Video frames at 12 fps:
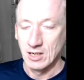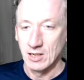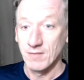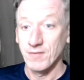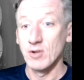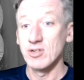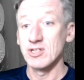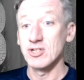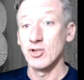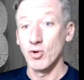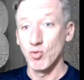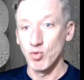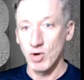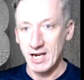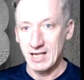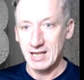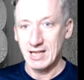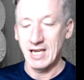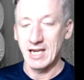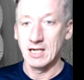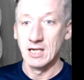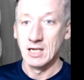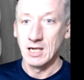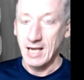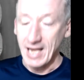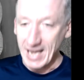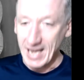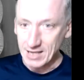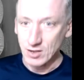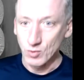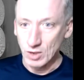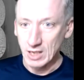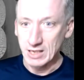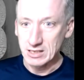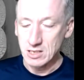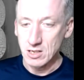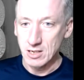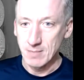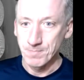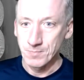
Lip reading: focus on the right thing at the right time?